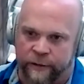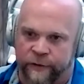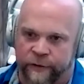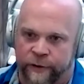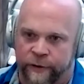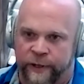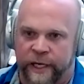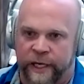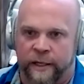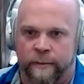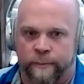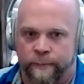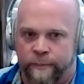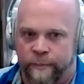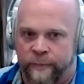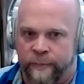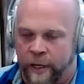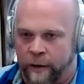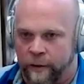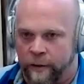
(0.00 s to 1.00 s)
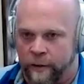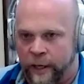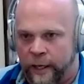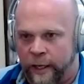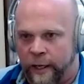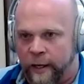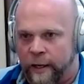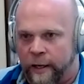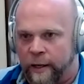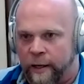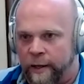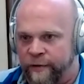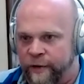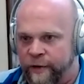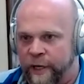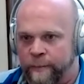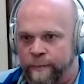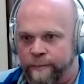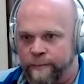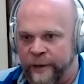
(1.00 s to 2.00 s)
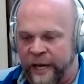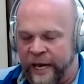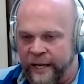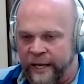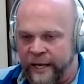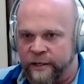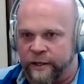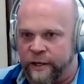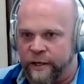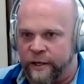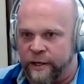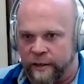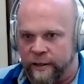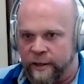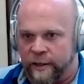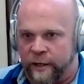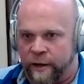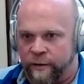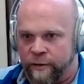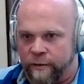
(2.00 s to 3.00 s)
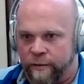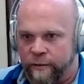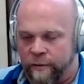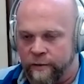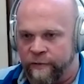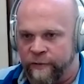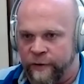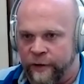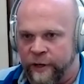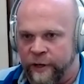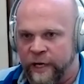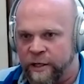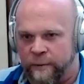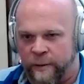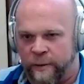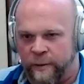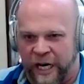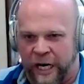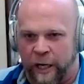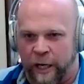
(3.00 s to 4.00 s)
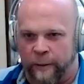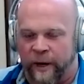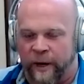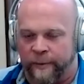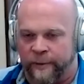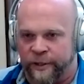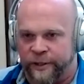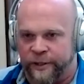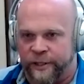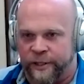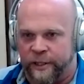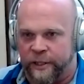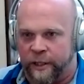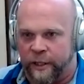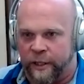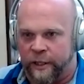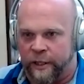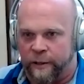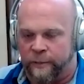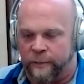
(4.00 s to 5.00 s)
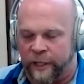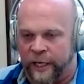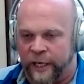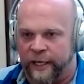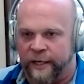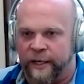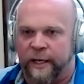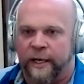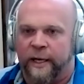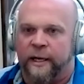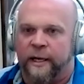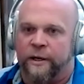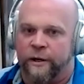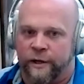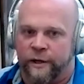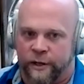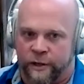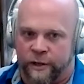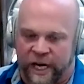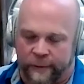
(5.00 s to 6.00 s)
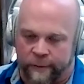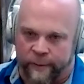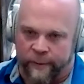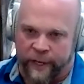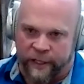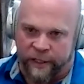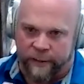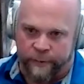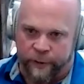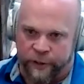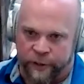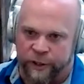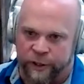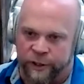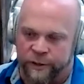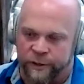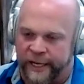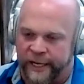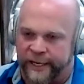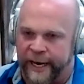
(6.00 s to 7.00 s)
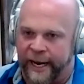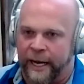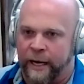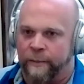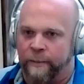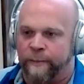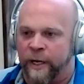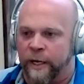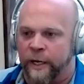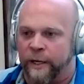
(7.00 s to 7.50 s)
So if you get, you know, if you get bent or you get, you know, if you get too much air bubbles in your, in your blood, you can use hyperbaric to push those back out.